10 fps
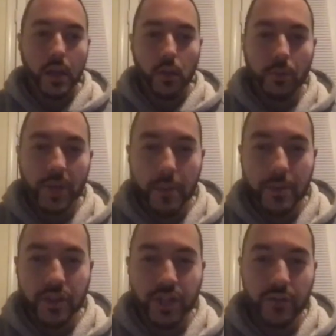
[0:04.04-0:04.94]
Hello, everybody. Happy
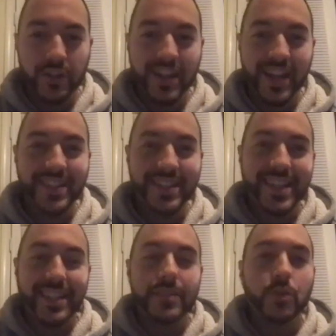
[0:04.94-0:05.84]
January
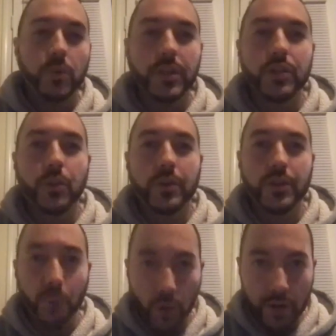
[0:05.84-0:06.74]
19th,
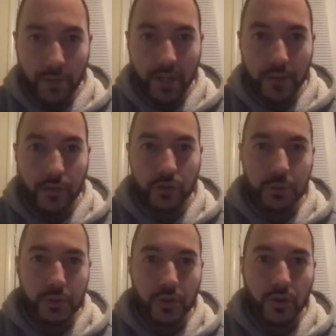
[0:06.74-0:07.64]
2021. My name is
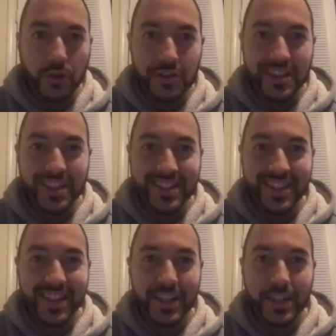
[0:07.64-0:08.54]
Christopher Saunders, and this is the
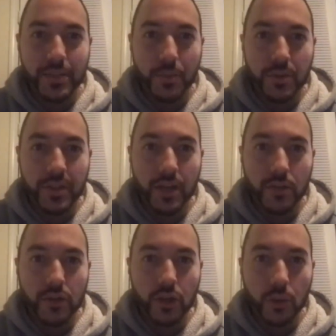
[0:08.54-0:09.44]
Connecticut Sports
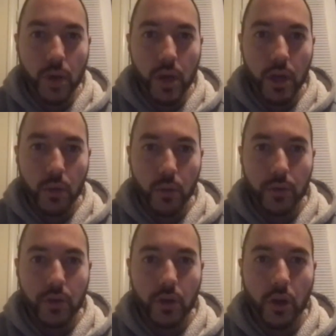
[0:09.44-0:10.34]
Talent Show, where we
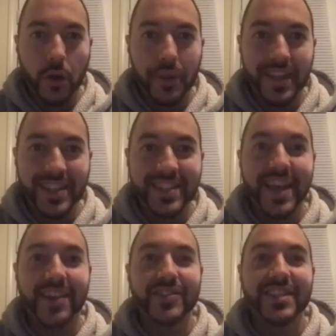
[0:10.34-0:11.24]
talk all things
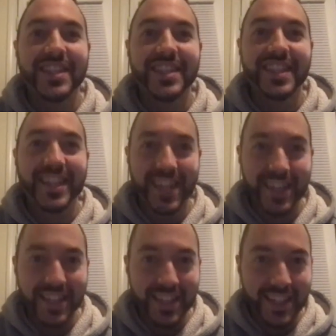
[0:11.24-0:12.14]
talents in
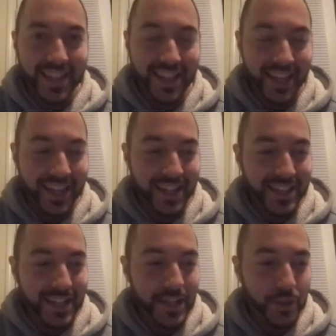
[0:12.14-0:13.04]
Connecticut. And on
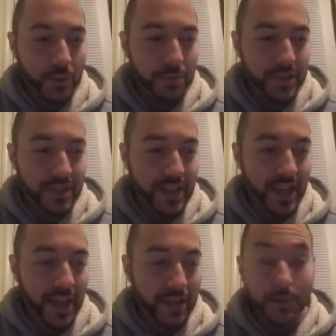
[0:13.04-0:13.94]
today's show, I'm pleased
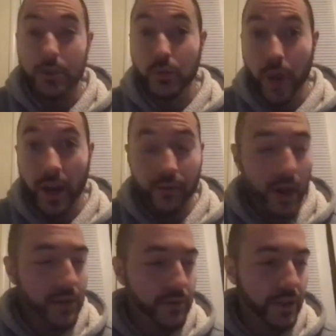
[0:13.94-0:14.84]
to have
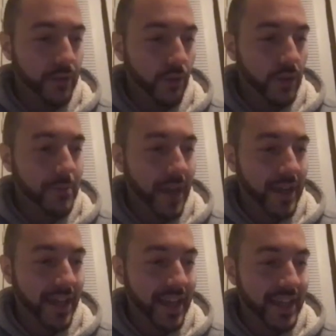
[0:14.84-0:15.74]
the running
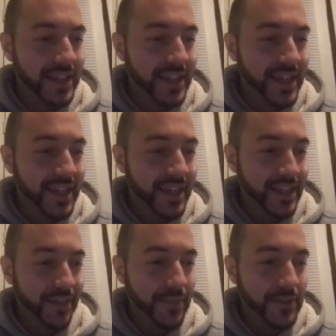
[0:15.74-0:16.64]
back and
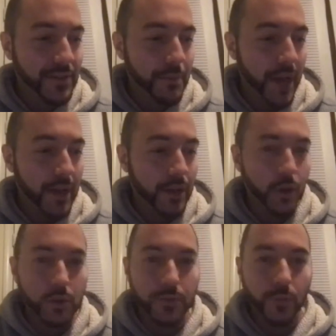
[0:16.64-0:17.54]
defensive back
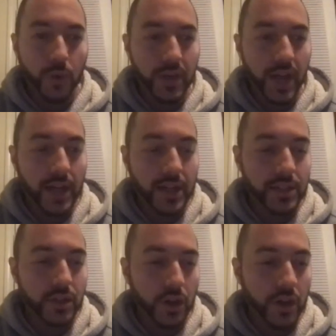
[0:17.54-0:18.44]
coach for
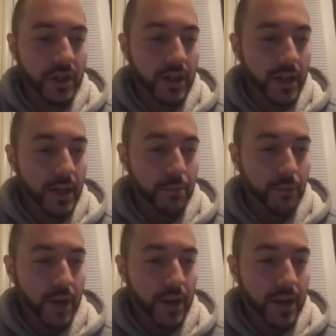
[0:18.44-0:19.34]
Coginchaug,
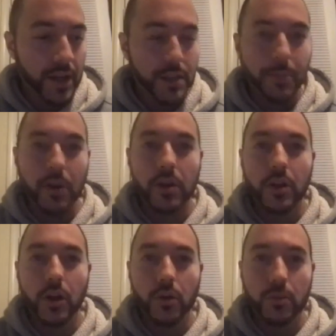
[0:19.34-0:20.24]
Brett
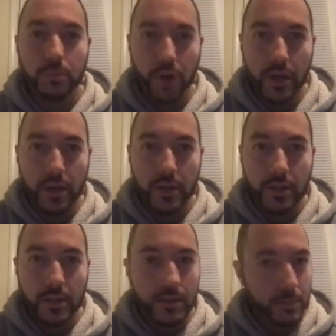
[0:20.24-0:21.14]
Sparaco. Brett,
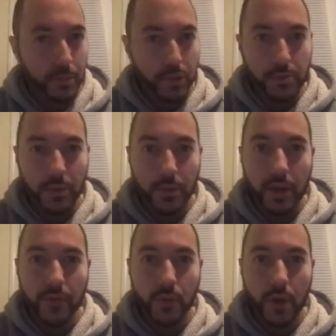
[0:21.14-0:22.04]
it's a pleasure to be able to
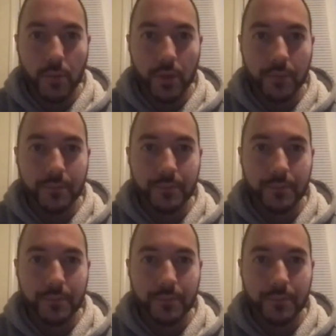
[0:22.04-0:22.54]
have you on, man.